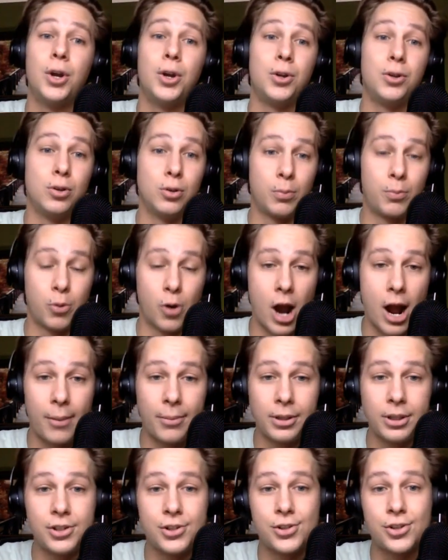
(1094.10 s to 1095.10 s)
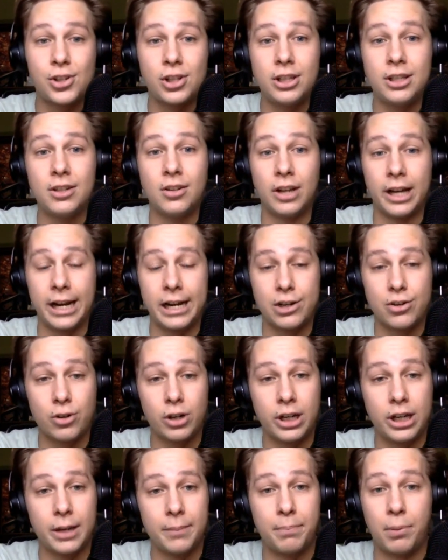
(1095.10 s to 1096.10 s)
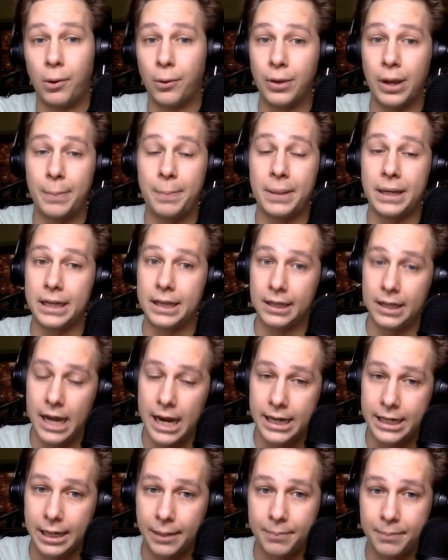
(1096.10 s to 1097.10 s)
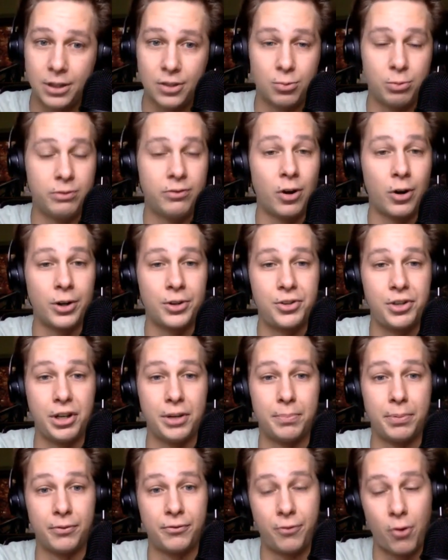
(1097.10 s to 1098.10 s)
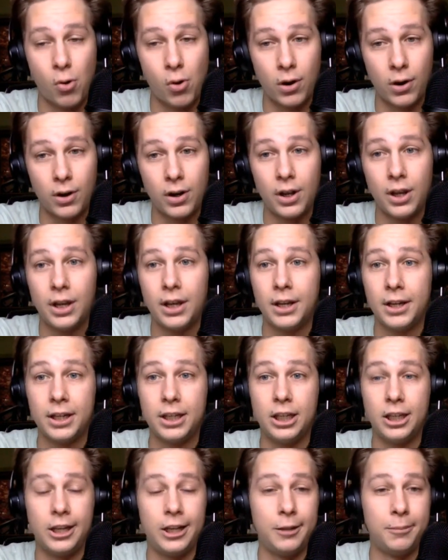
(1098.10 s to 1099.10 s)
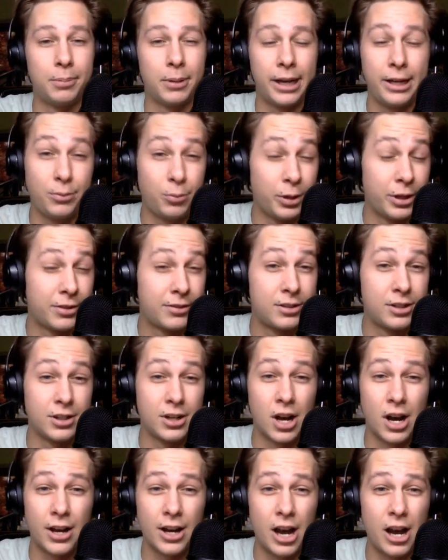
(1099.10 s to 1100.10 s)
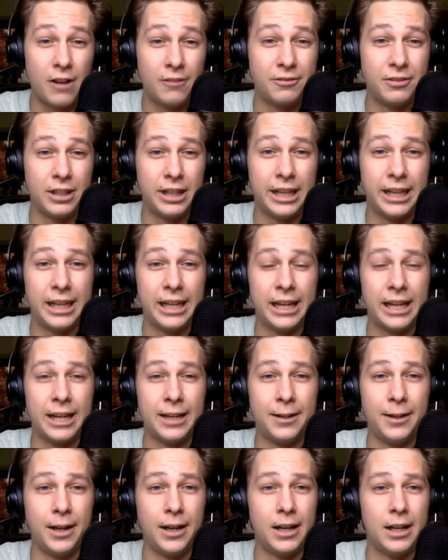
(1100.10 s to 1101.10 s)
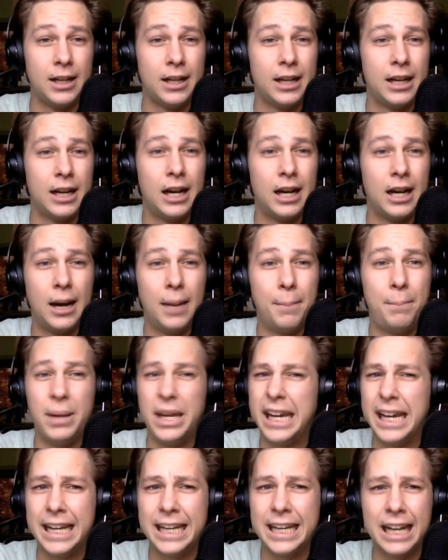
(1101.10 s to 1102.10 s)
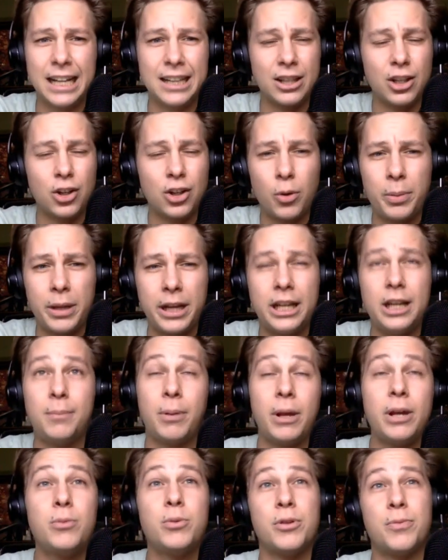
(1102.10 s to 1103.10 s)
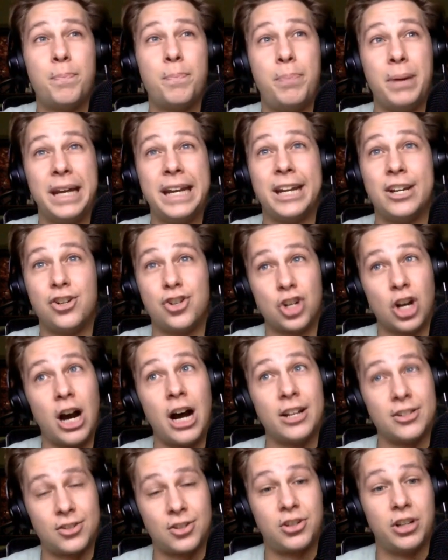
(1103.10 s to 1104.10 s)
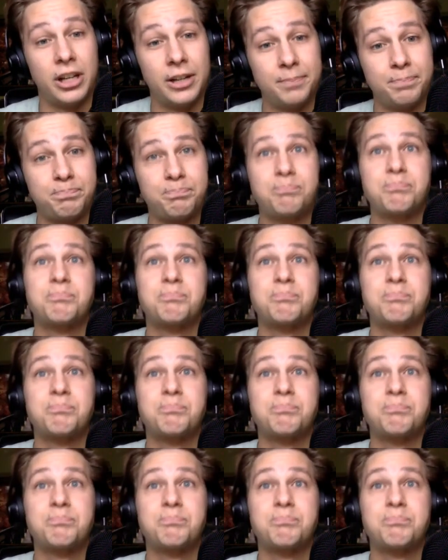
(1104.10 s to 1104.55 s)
you'll probably see Landry get pulled up into the lineup, because we've already seen it before. He played with Dodonov and Ben a little bit. He played with Ben and Johnston